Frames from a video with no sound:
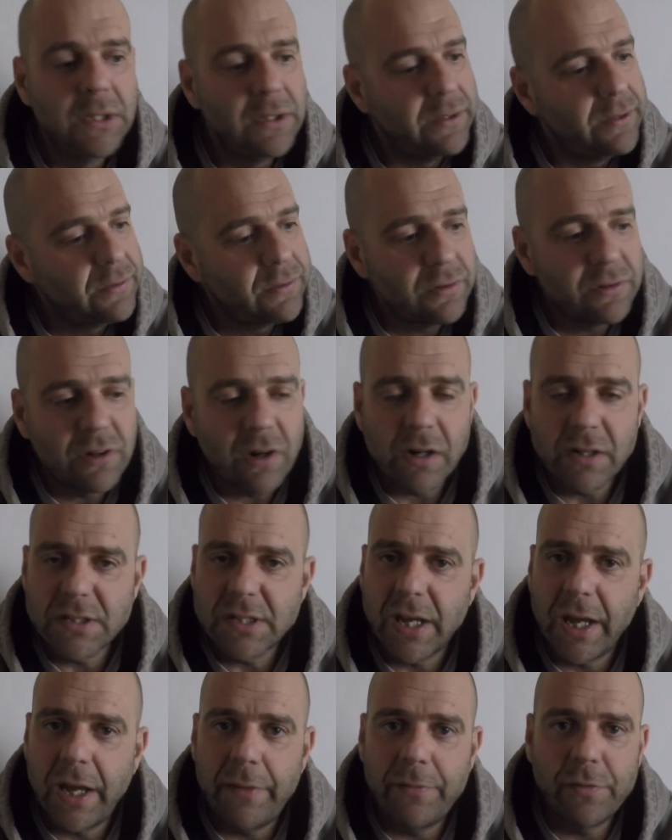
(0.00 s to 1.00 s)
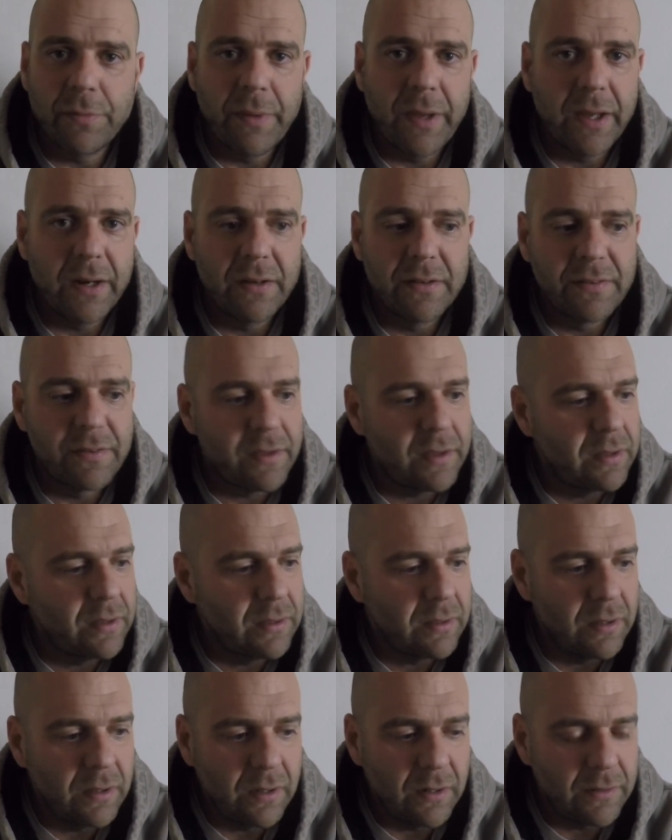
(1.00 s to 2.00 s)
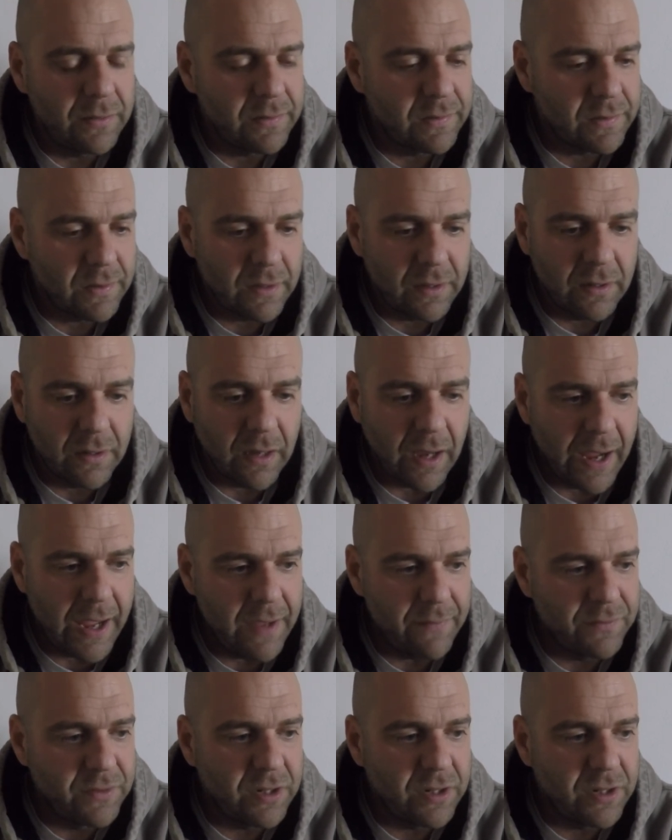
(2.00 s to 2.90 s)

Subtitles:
These are dark times, man. I have